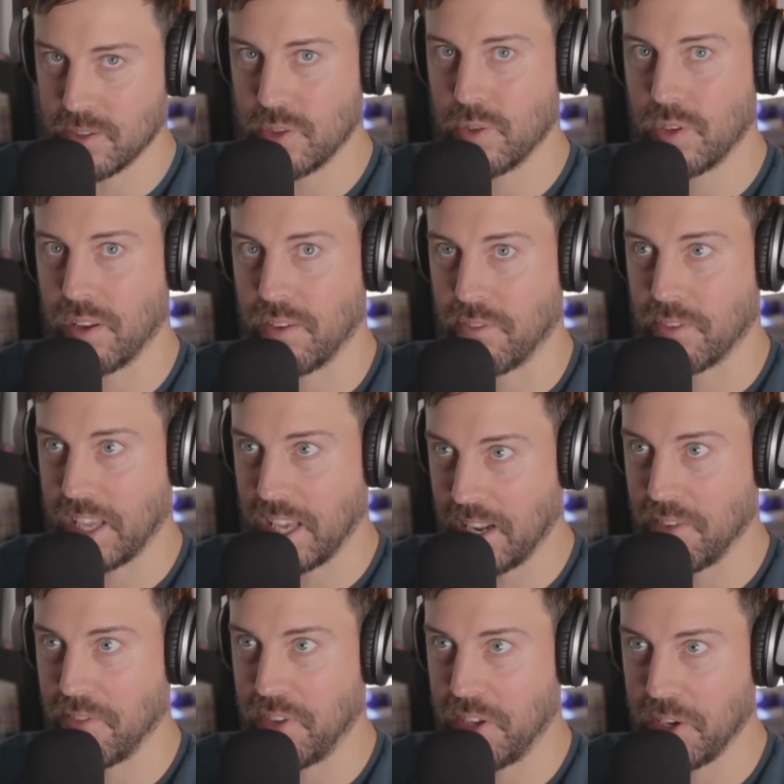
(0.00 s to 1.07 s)
you can get a
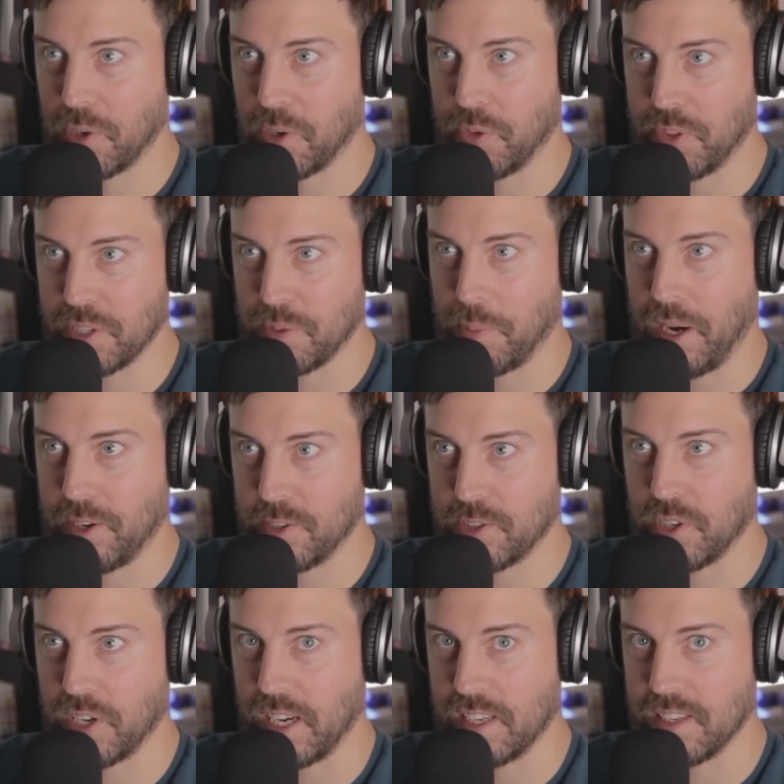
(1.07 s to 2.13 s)
vehicle with this
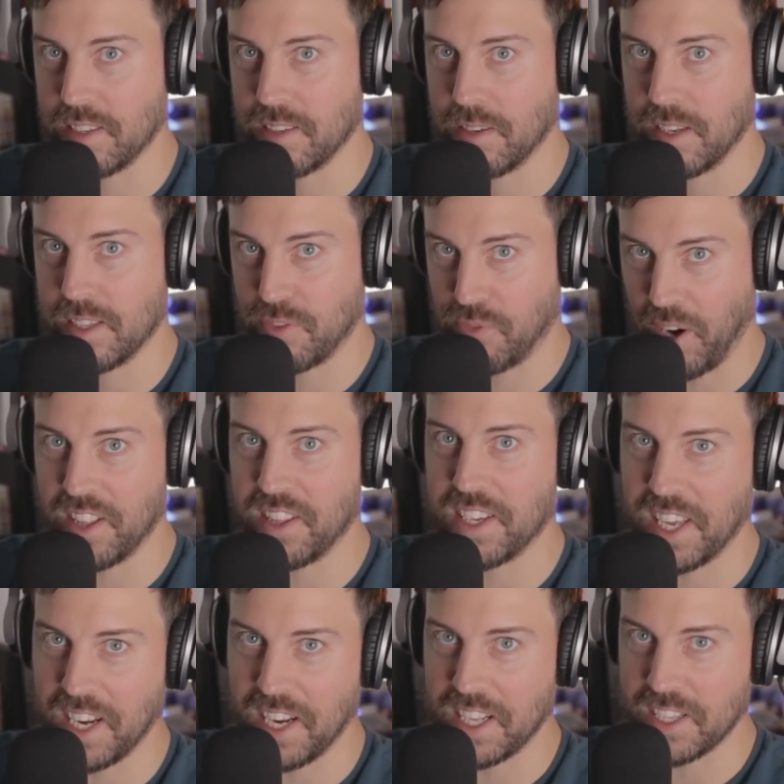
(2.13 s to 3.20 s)
powertrain, it's finally
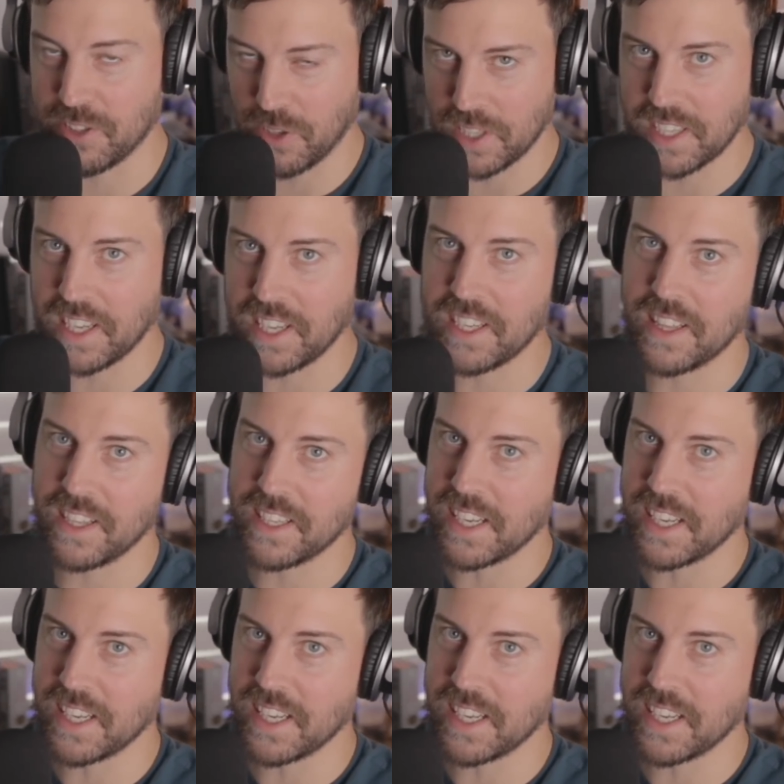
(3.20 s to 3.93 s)
getting it. So let's get into the